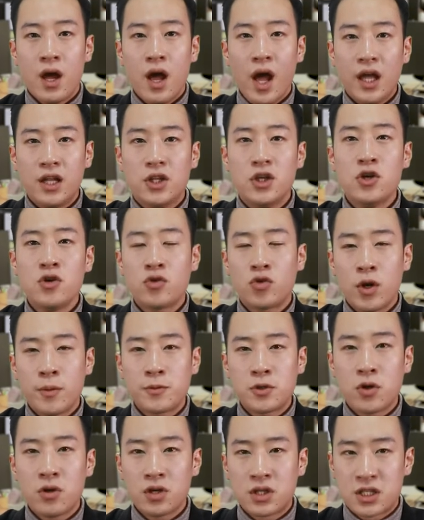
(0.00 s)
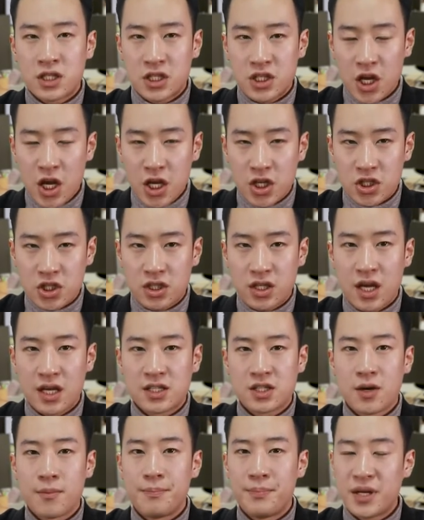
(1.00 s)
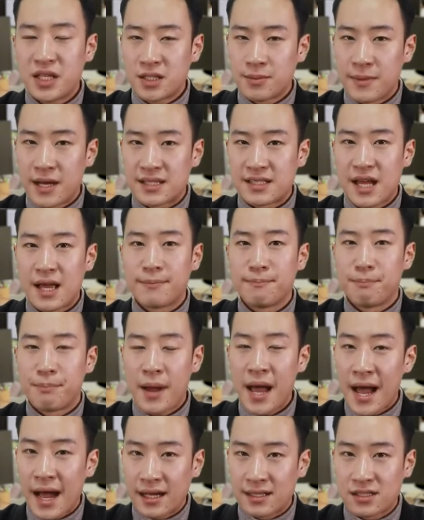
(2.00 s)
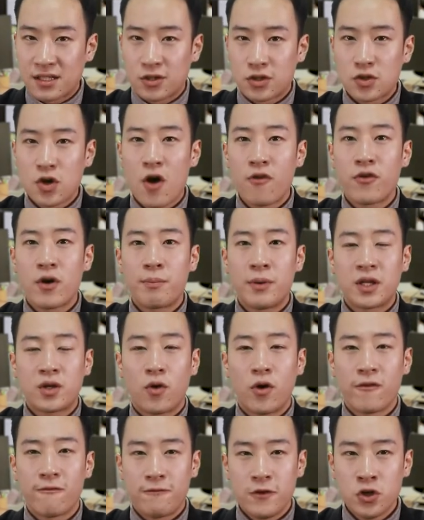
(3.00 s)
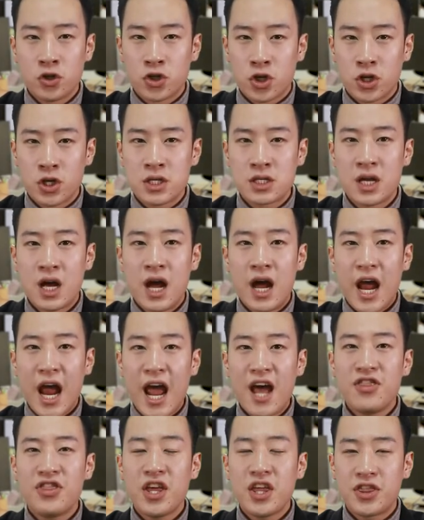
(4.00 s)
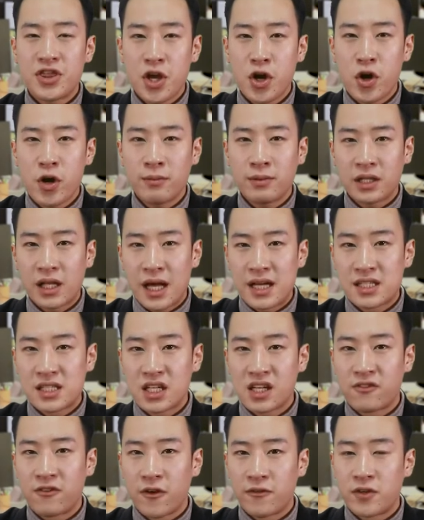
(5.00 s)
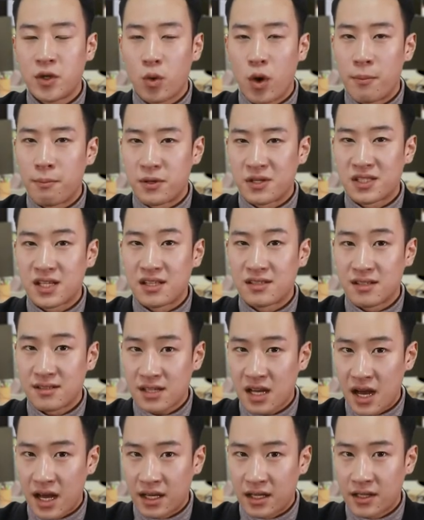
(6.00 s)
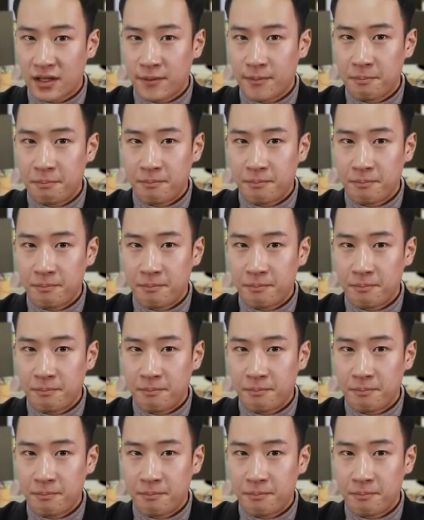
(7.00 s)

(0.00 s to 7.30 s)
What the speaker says: a new crypto exchange takes on BitMEX and BACT to offer Bitcoin futures, and the Ethereum Classic 51% attack.